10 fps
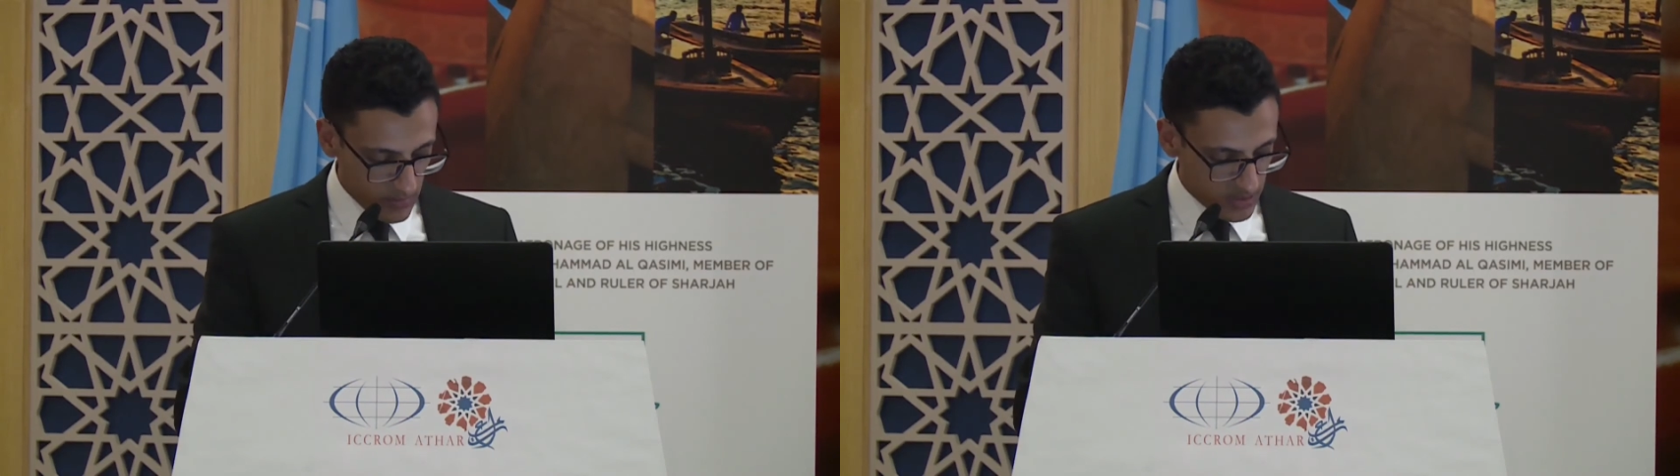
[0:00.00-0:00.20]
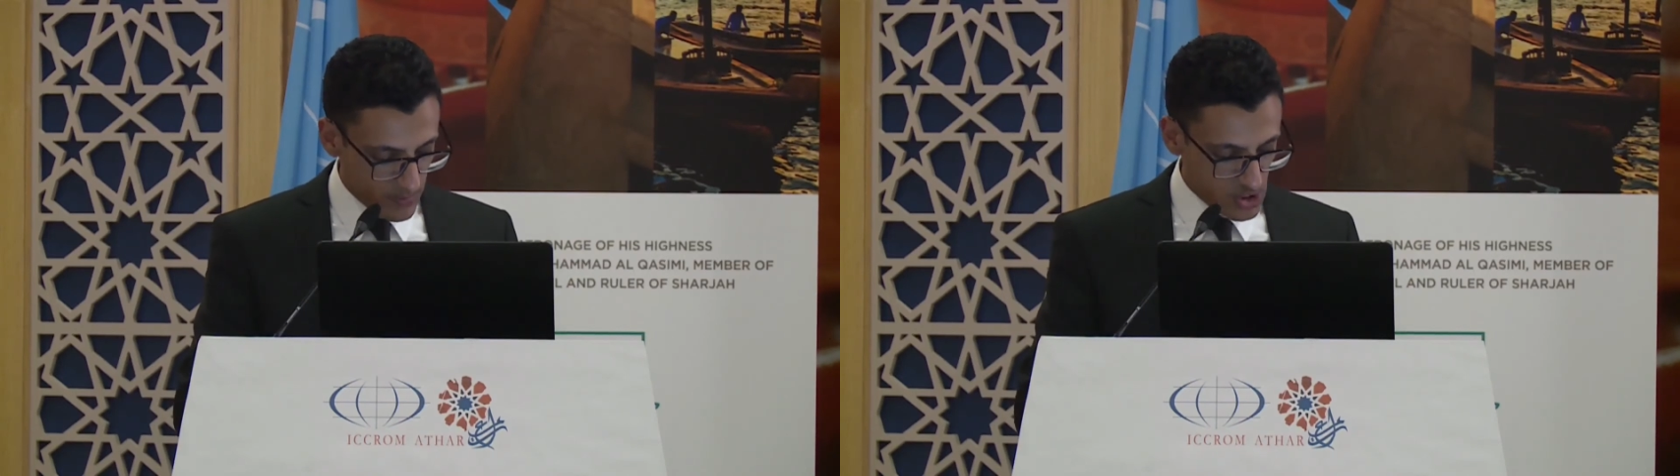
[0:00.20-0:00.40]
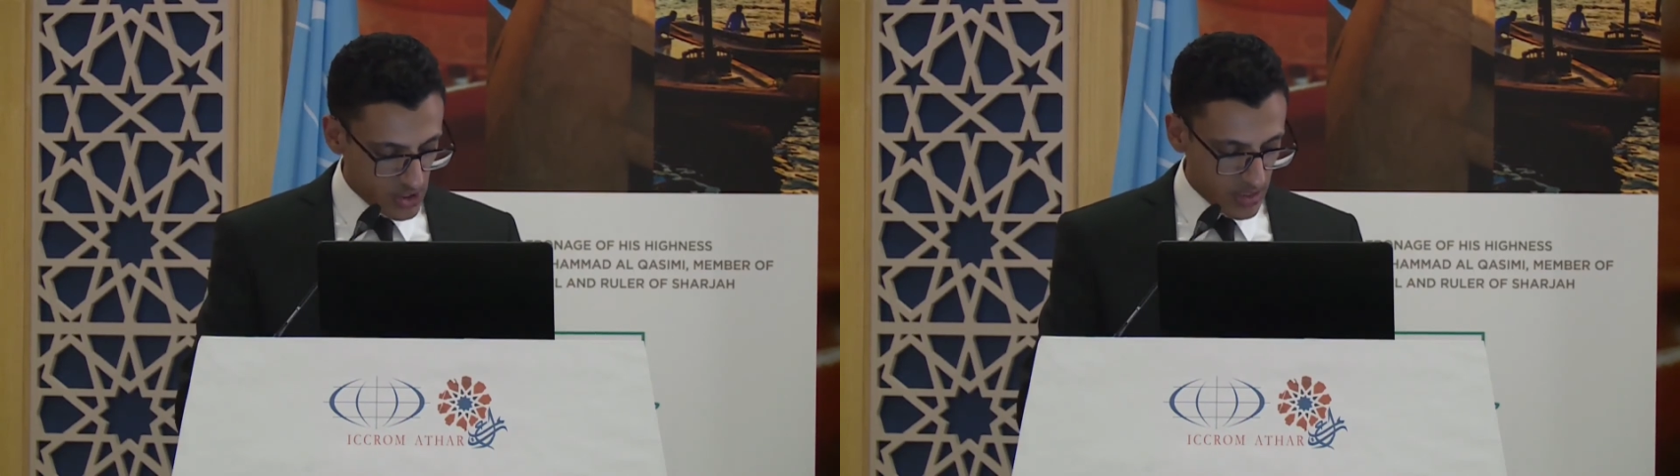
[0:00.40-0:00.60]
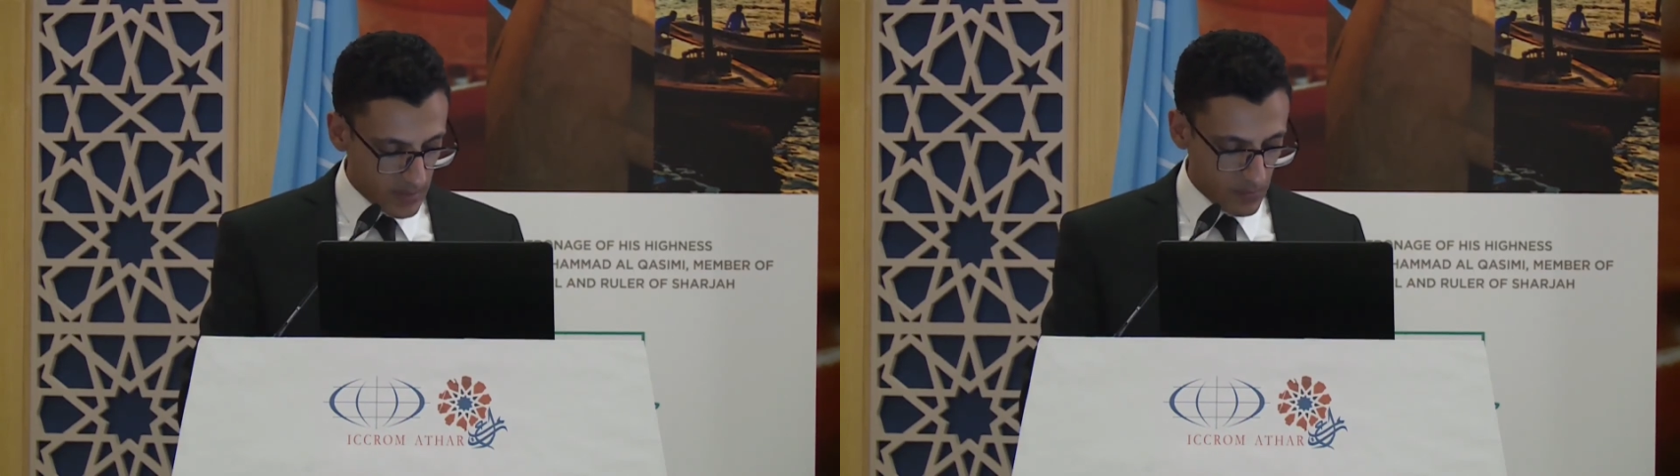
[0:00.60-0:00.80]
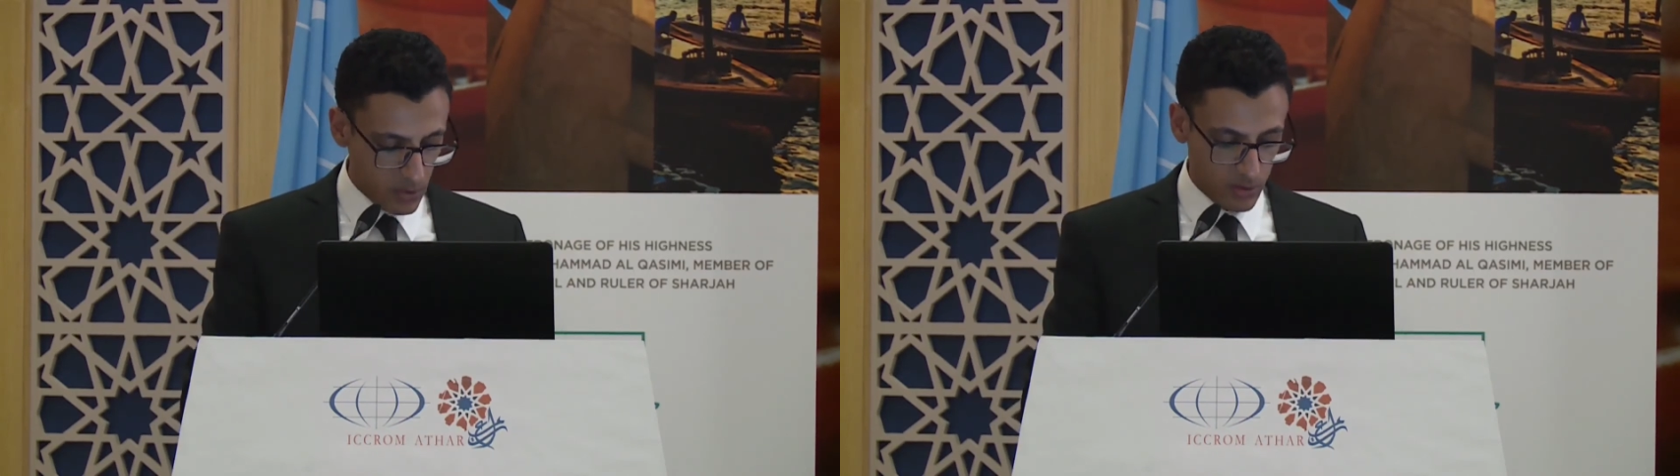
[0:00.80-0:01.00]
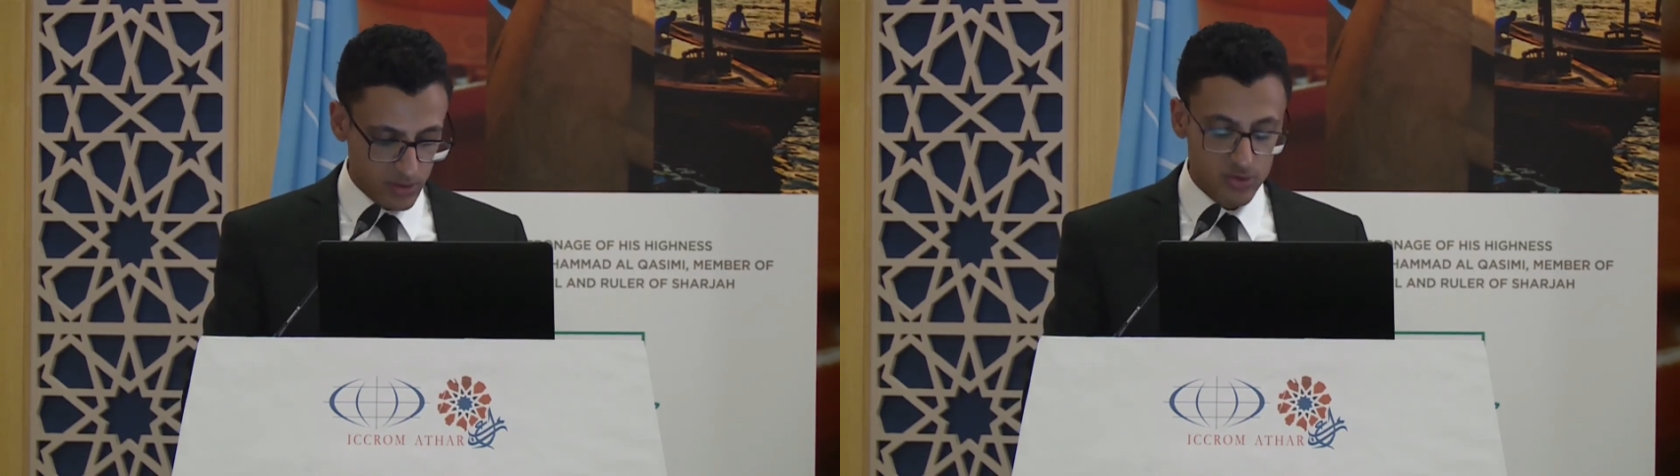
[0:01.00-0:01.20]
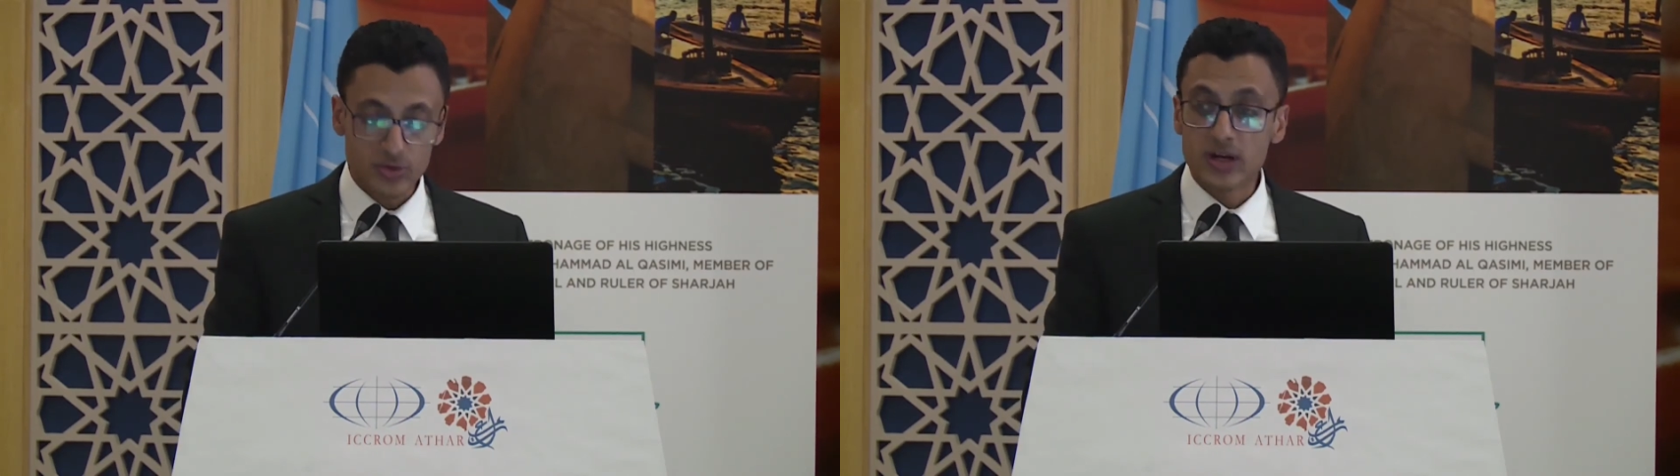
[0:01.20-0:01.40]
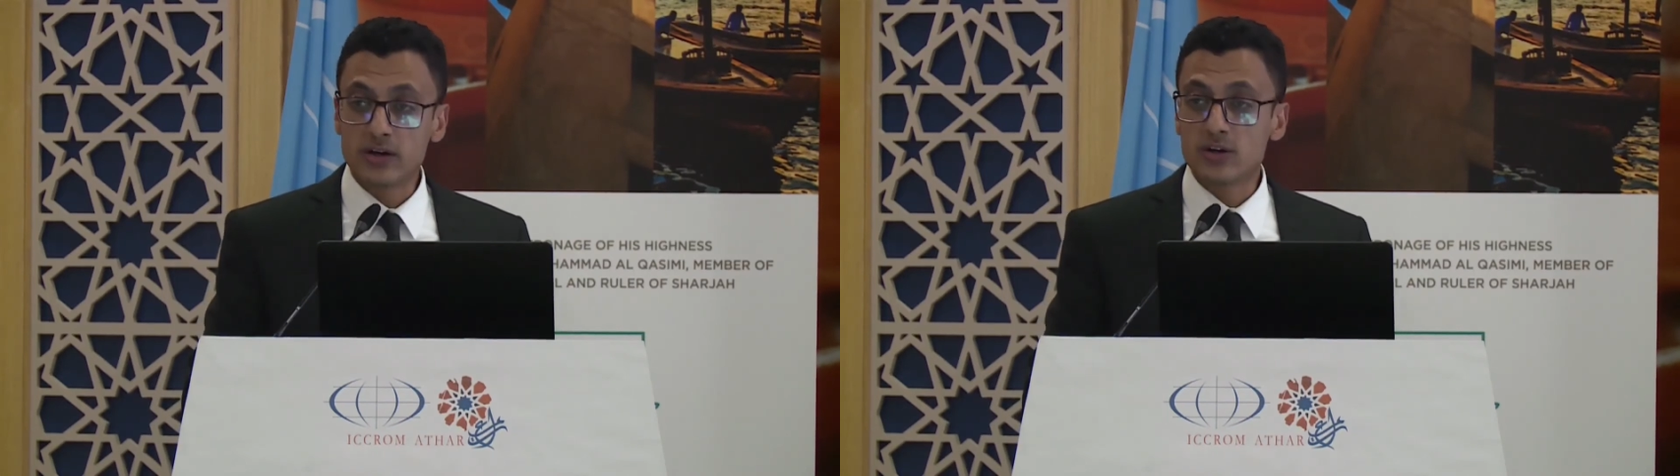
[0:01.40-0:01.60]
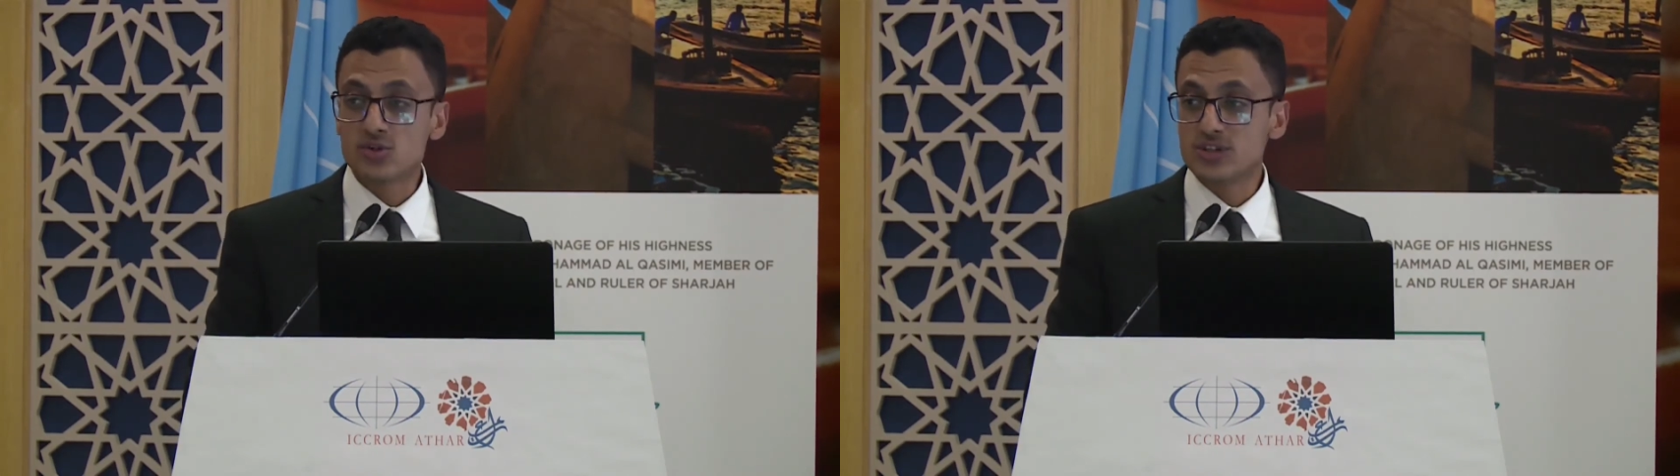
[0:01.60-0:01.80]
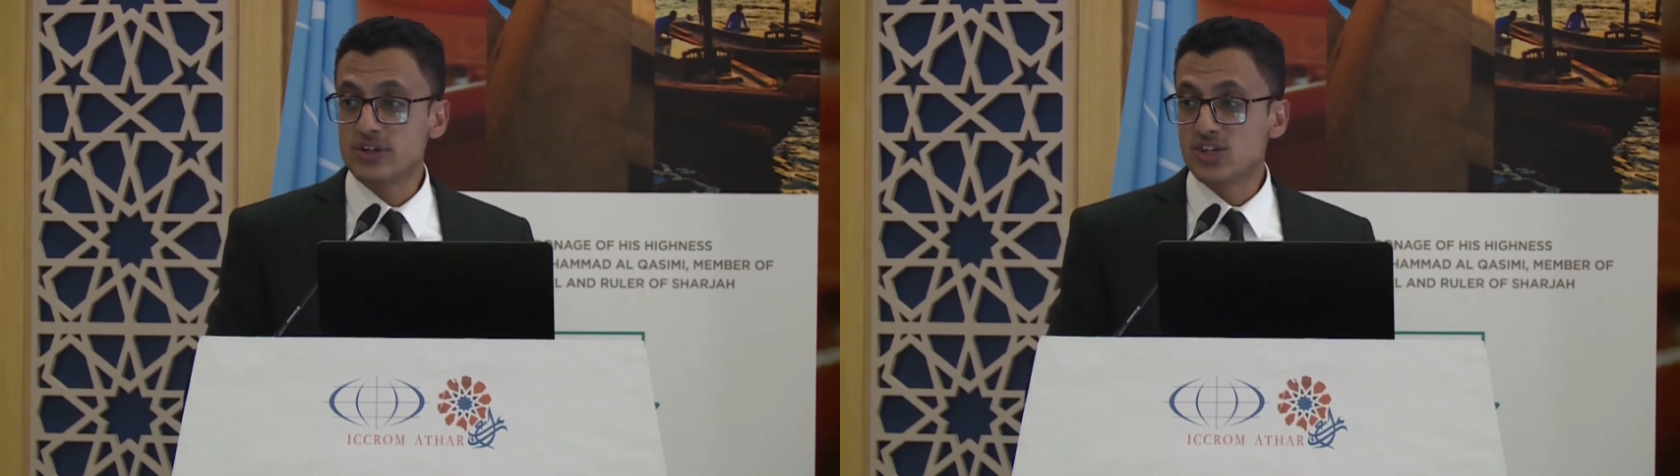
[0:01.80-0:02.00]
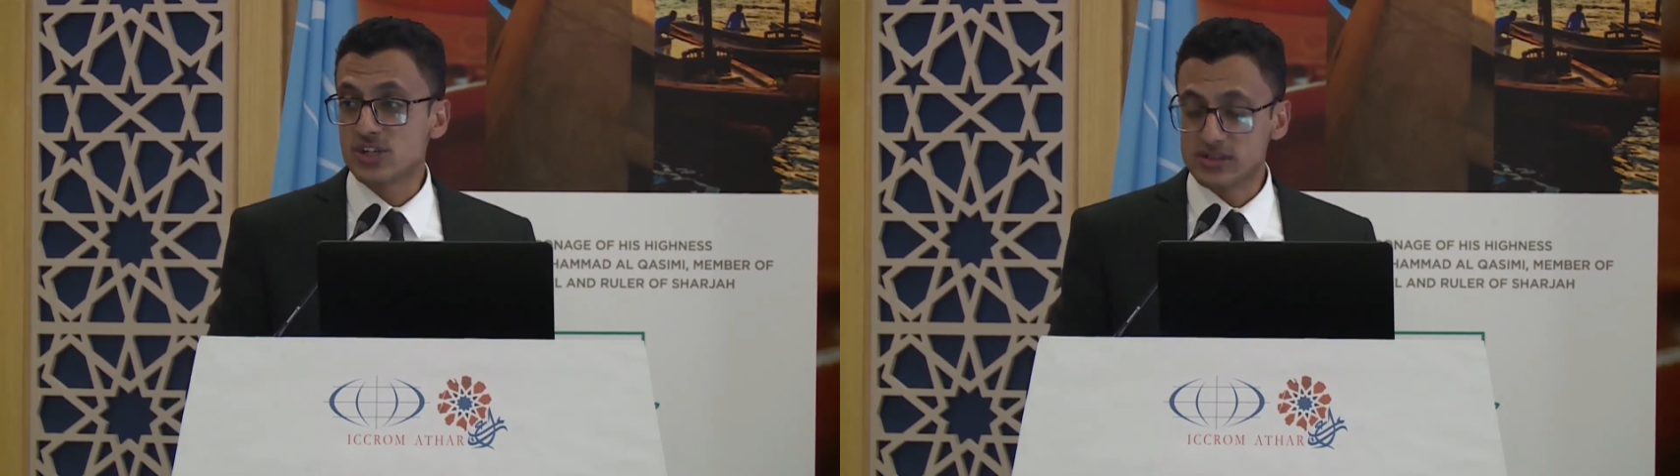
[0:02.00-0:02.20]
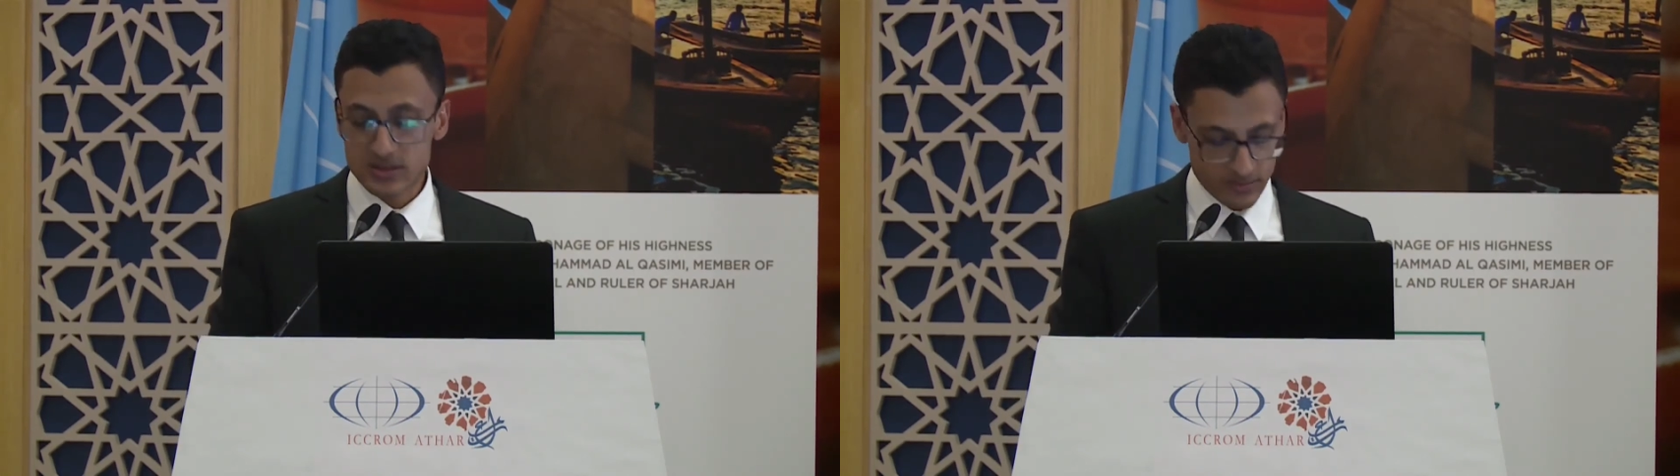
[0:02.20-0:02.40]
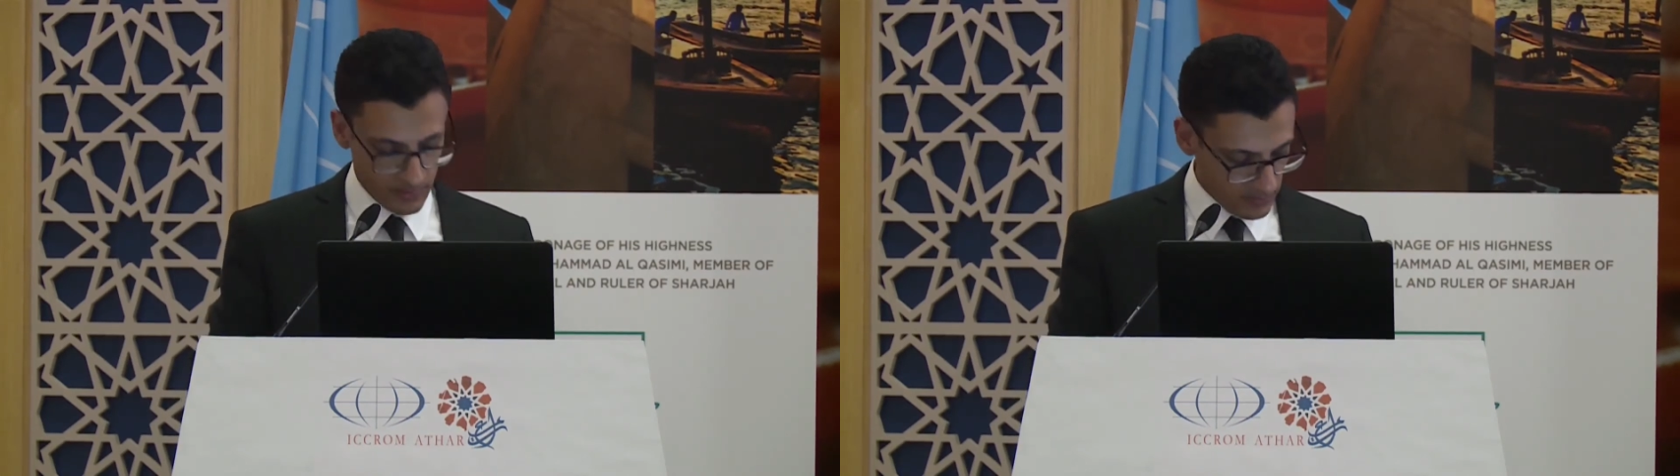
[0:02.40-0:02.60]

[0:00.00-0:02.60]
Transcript: especially among younger generations.